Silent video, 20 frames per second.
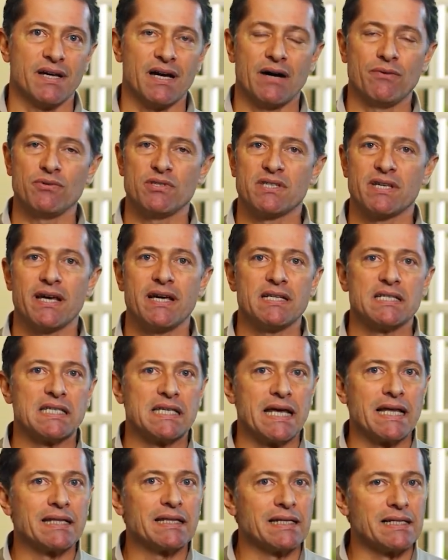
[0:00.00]
I would say it's
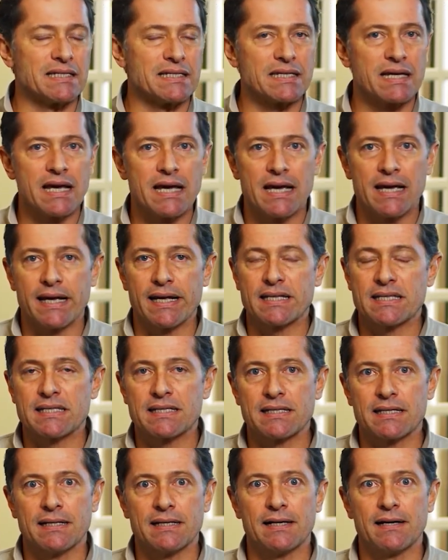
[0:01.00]
endless.
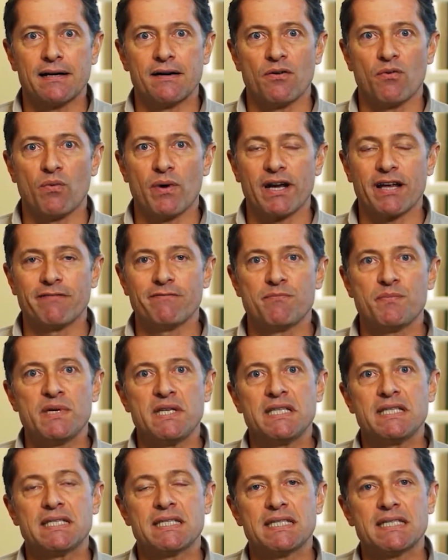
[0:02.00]
It's what I've
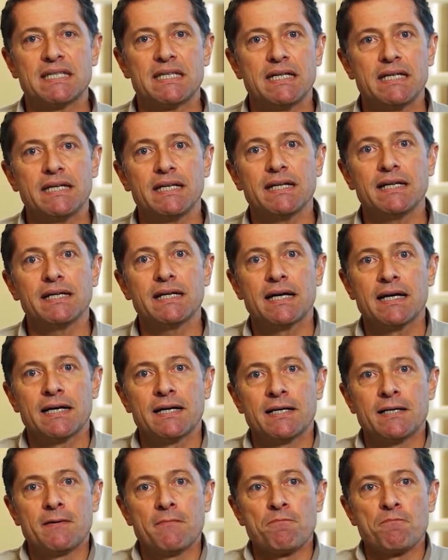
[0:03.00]
been seeing
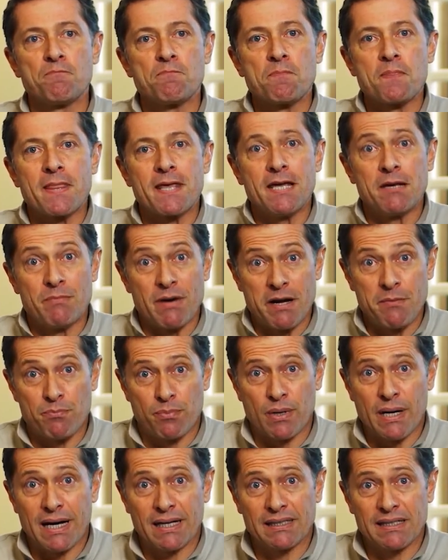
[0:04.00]
in my
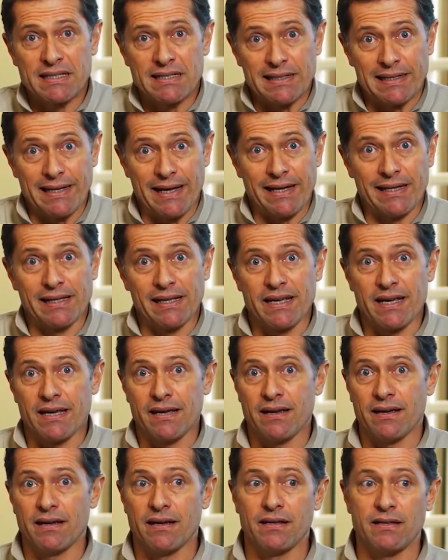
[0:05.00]
practice
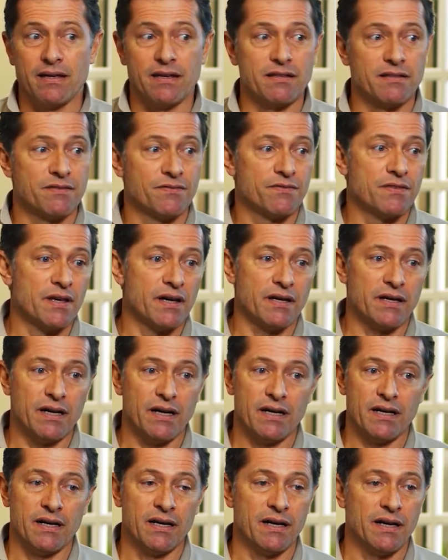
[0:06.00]
lately.
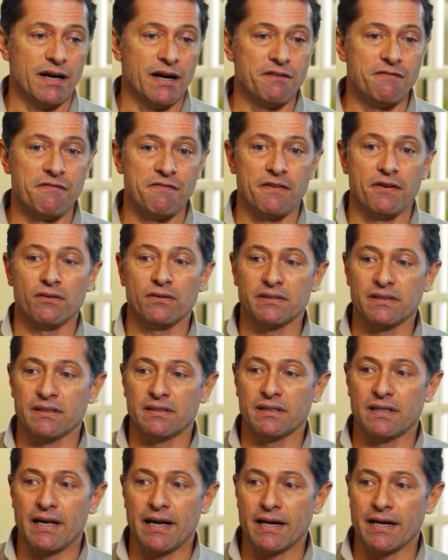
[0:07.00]
I feel
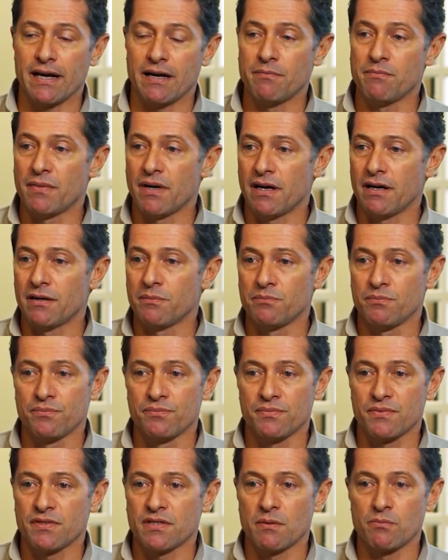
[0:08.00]
like
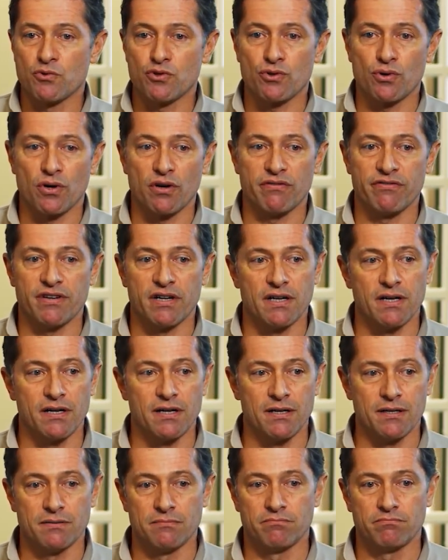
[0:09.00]
I'm some sort of
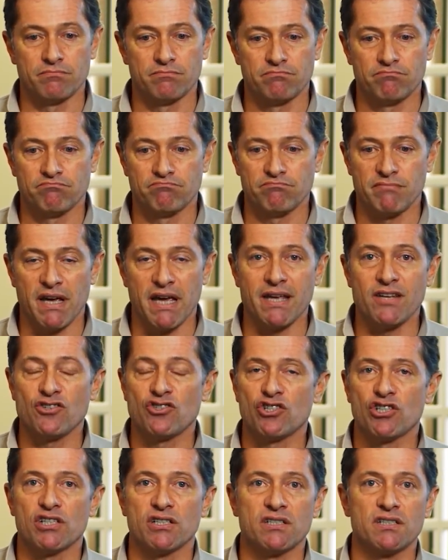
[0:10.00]
a
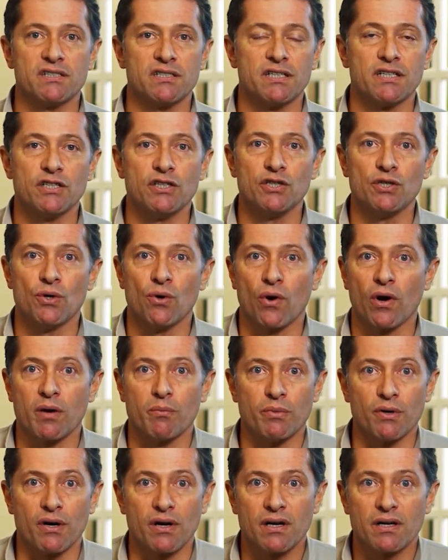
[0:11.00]
ancient yoga
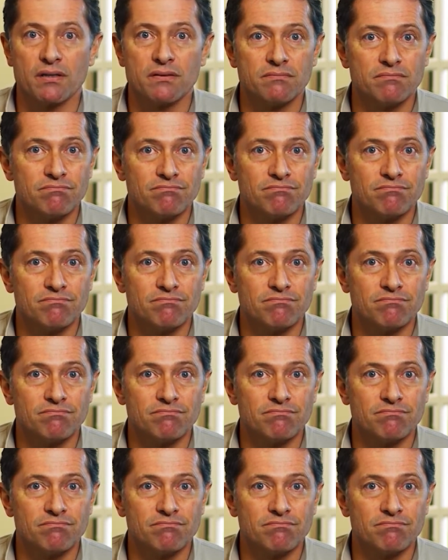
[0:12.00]
book.